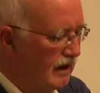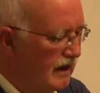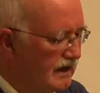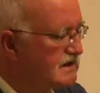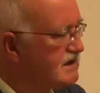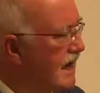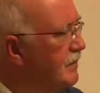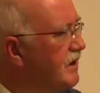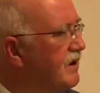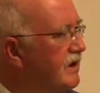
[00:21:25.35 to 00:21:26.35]
like
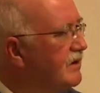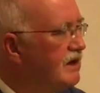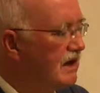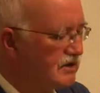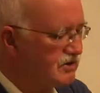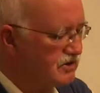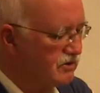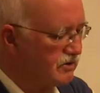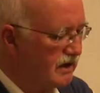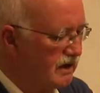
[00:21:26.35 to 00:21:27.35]
salmon in the
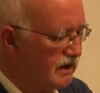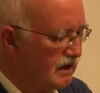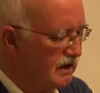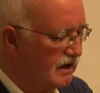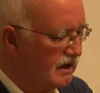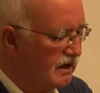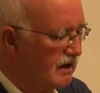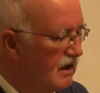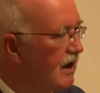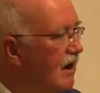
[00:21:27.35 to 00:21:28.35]
estuary,
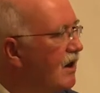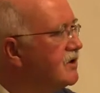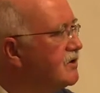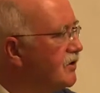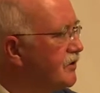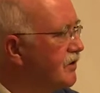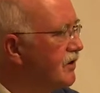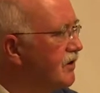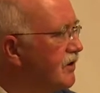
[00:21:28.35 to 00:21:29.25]
our daughter,